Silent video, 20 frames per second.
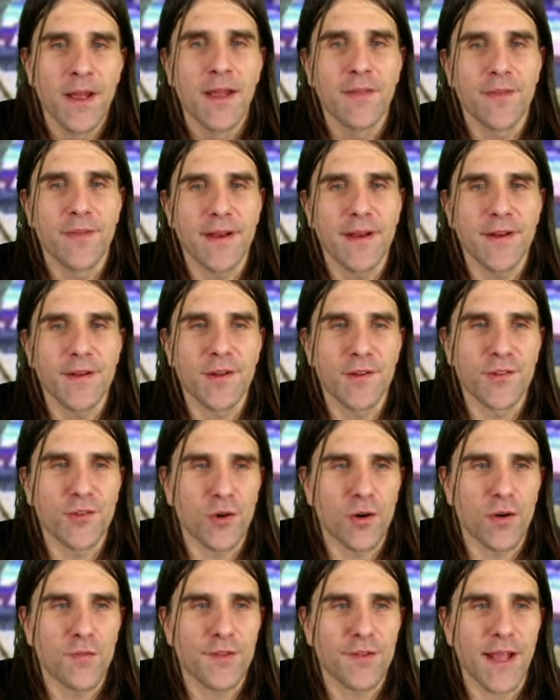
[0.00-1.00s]
that he
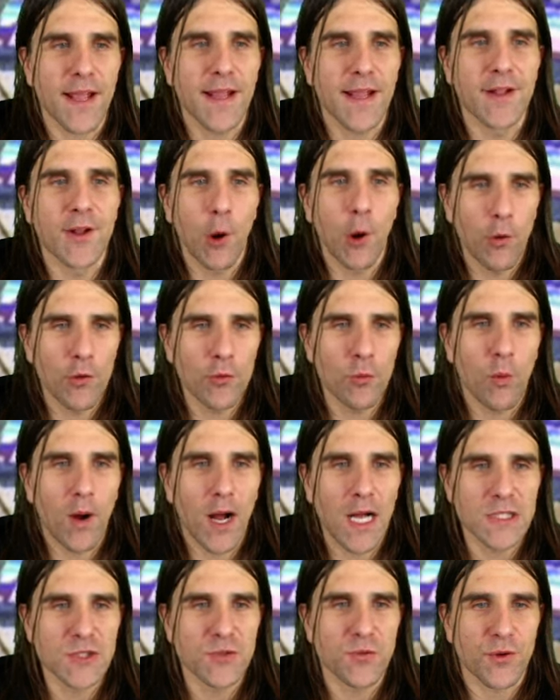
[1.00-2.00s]
deserves a gold
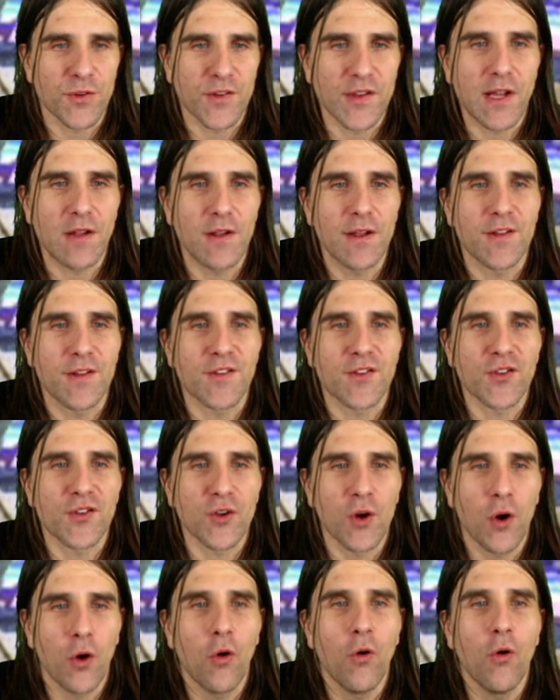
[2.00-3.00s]
watch for selling
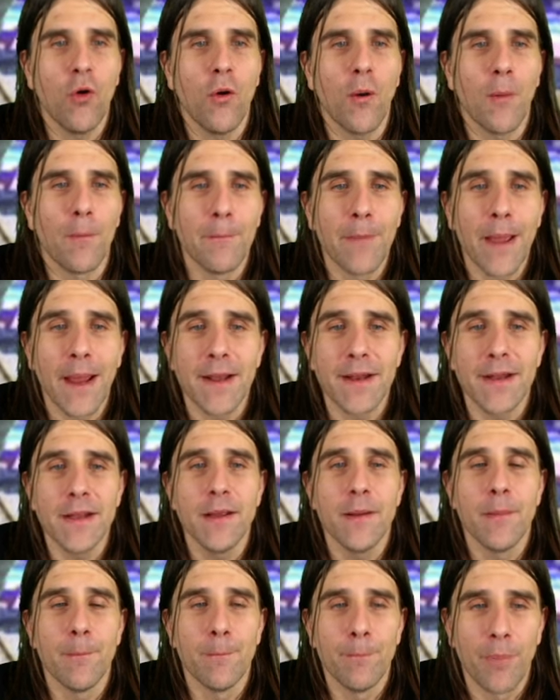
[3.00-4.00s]
so
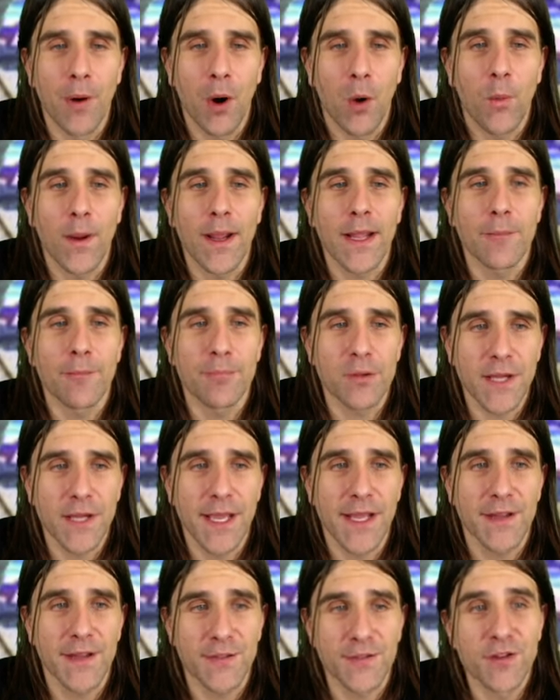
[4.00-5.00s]
many Boeing
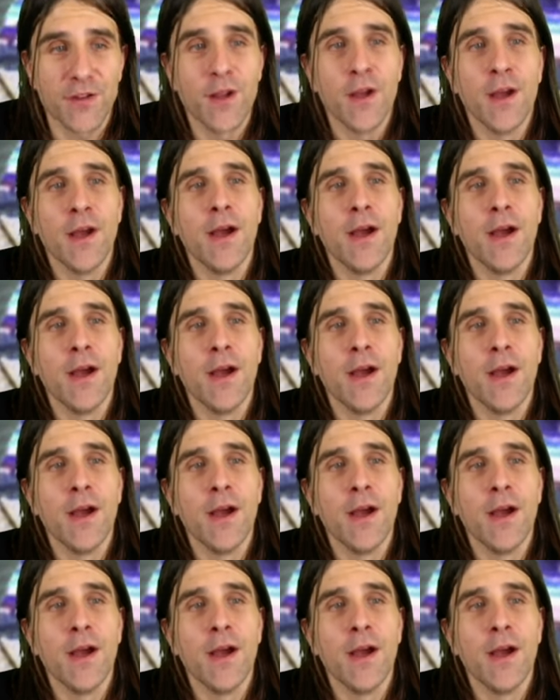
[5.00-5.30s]
planes.